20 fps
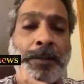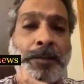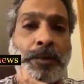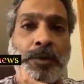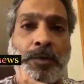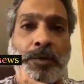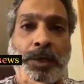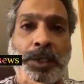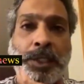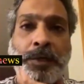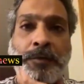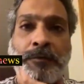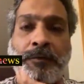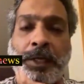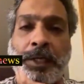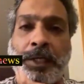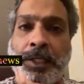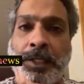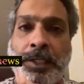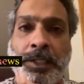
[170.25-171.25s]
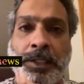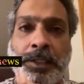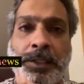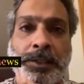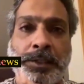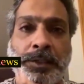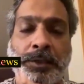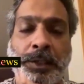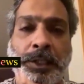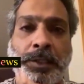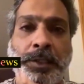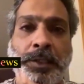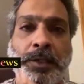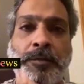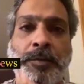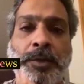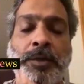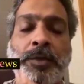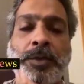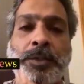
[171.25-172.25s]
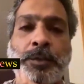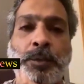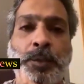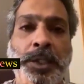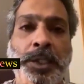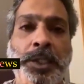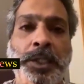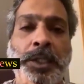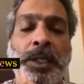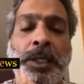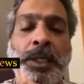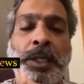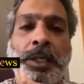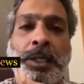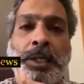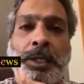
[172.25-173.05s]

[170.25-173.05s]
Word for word: I'm not going to give any details right now because we,